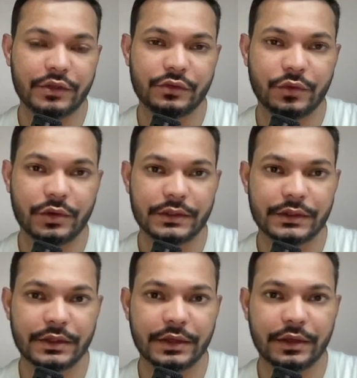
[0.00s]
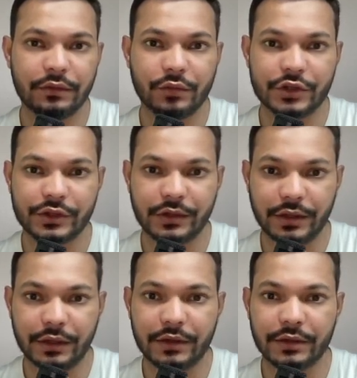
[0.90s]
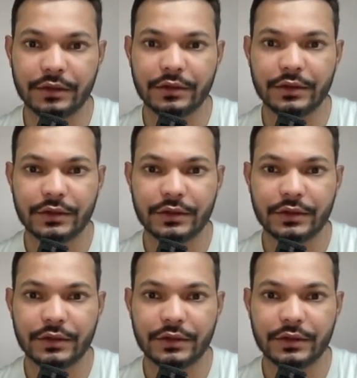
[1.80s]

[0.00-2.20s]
which was conversion linker.